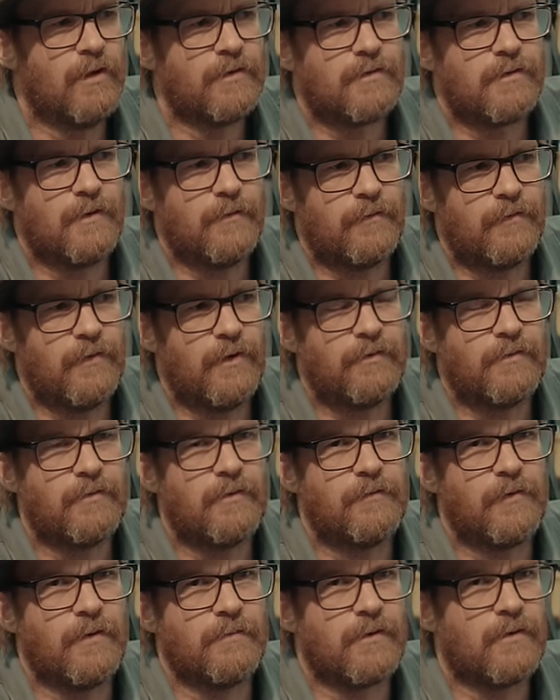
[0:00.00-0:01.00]
Lots of
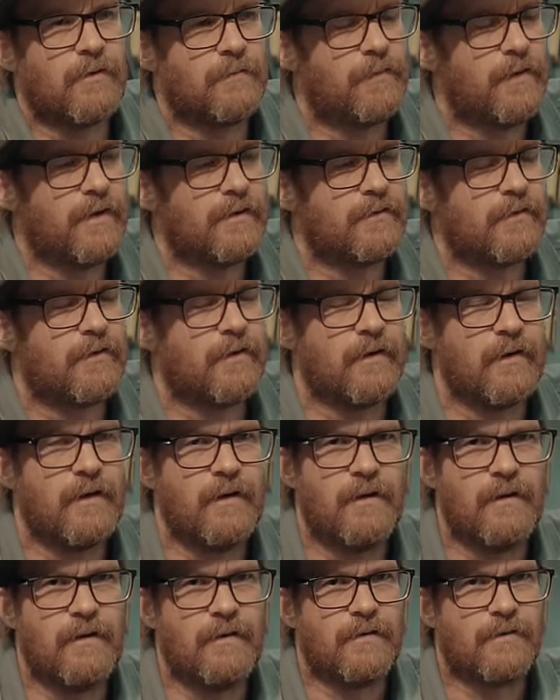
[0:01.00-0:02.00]
flutter from the compressor.
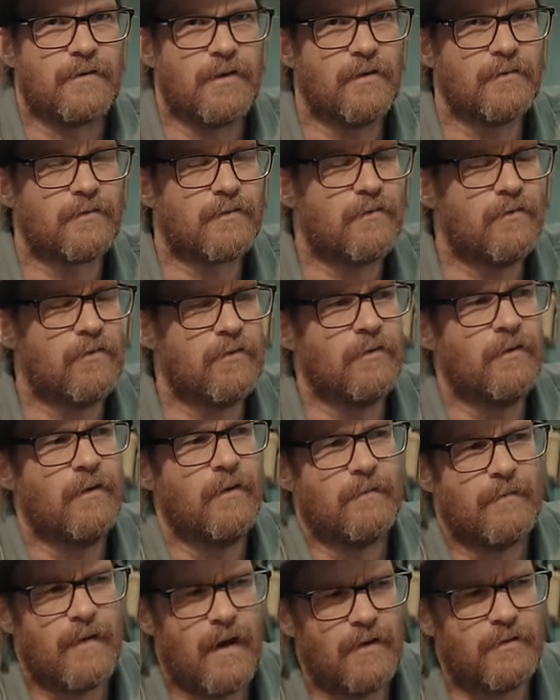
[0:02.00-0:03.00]
Sounds
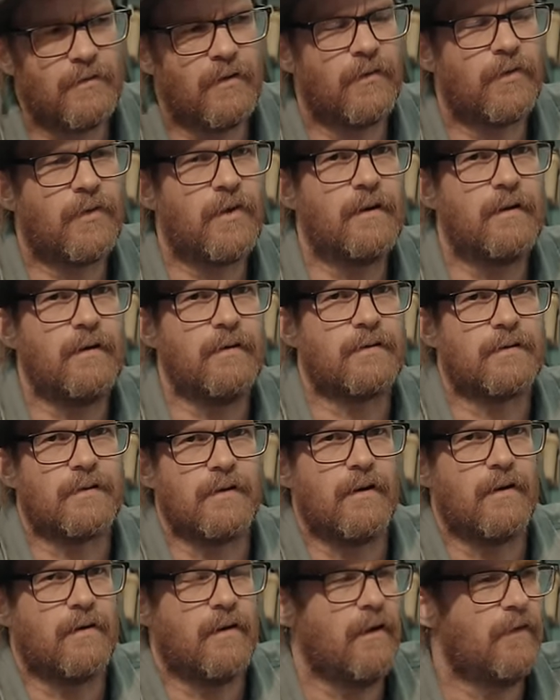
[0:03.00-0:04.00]
cool, I don't think it's
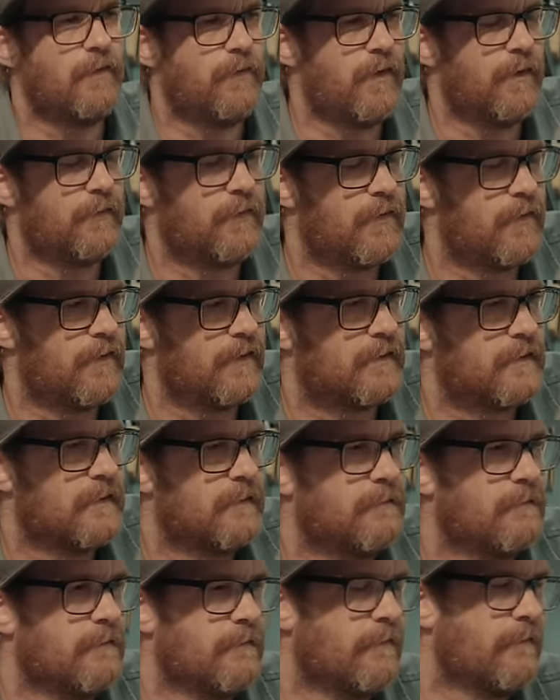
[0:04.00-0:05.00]
healthy for it.